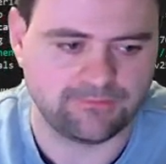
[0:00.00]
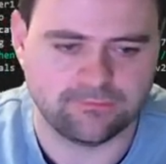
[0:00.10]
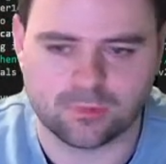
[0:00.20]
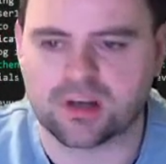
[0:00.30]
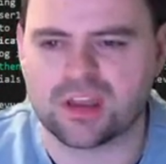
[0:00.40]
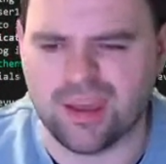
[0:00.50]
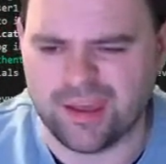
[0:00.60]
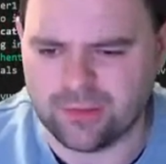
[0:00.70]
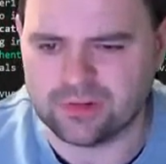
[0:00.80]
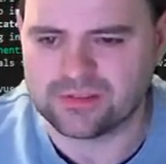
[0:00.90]
We're going to get
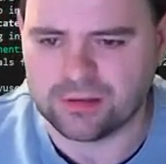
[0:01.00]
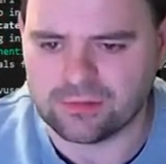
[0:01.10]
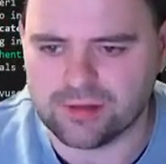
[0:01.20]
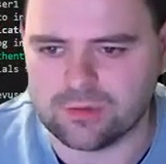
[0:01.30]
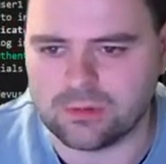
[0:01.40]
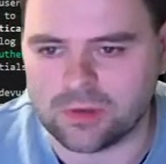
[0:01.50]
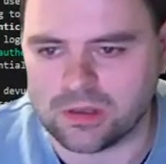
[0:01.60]
ahead of ourselves now, aren't we?